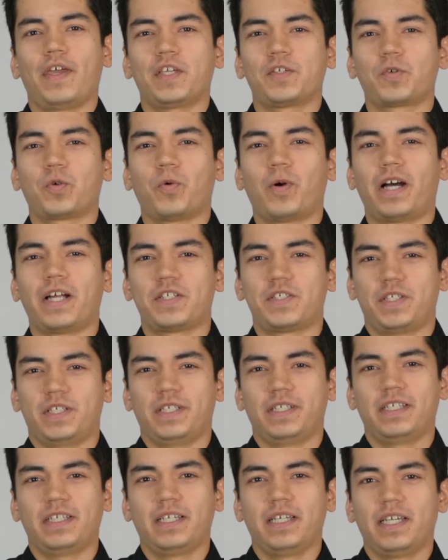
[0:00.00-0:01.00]
Thanks for
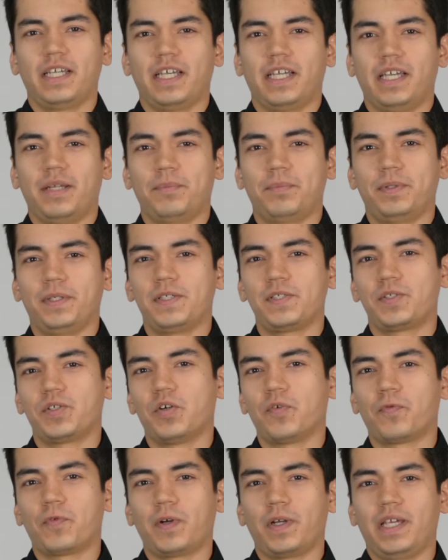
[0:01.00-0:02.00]
watching, and please
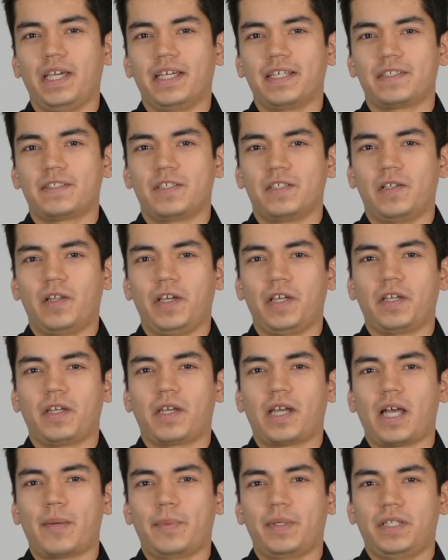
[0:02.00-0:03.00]
don't forget to like,
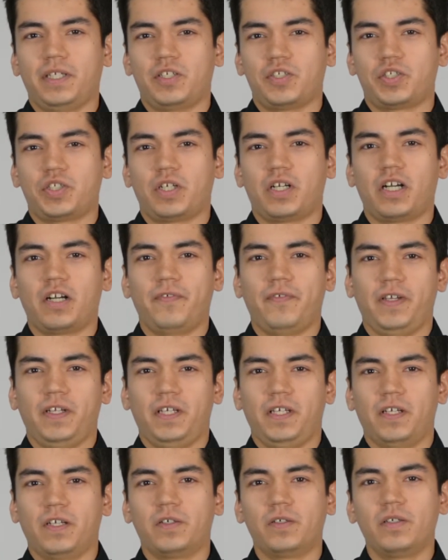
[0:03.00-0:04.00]
comment, and share our
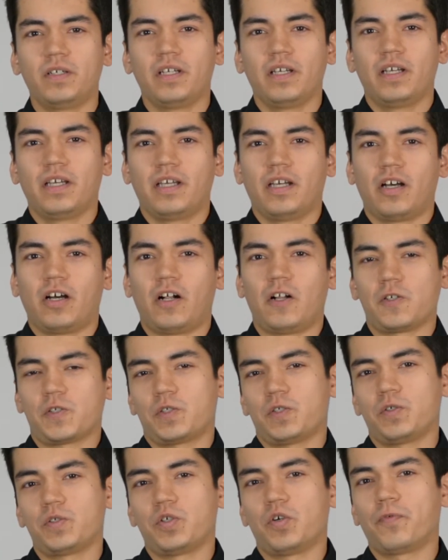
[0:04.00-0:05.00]
video.
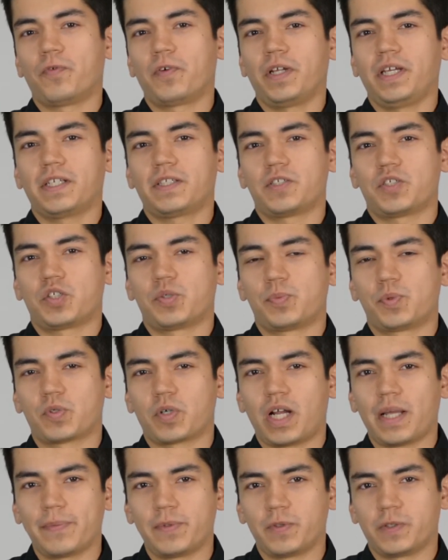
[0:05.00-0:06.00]
Also, don't forget to
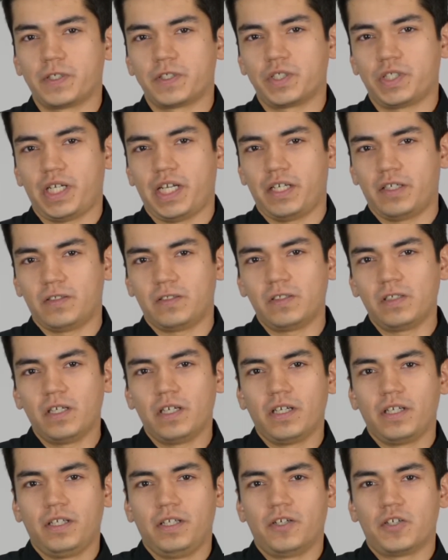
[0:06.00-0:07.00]
subscribe to our channel.
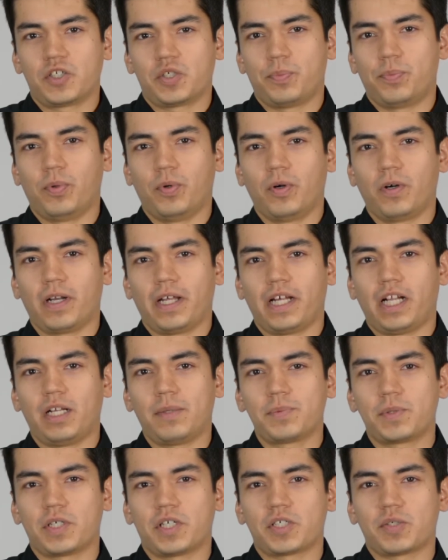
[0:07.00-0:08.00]
Your support
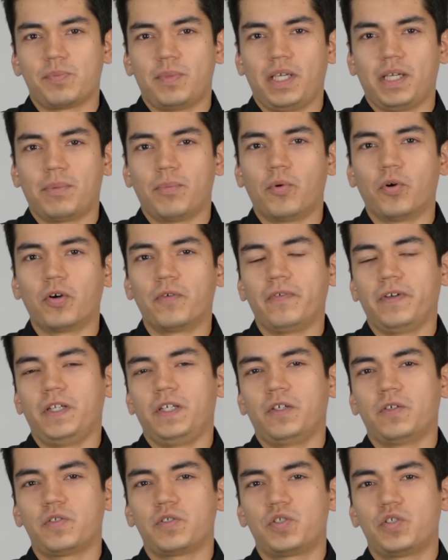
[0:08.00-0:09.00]
helps us make more
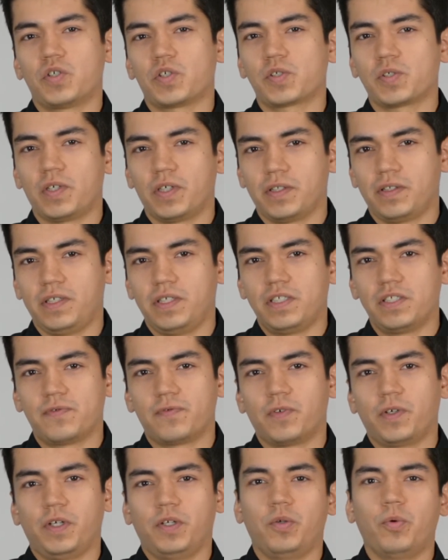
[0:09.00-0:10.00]
videos just like these
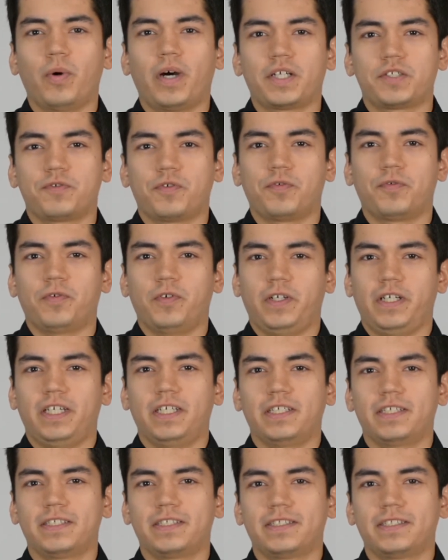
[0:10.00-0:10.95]
for you to watch for free.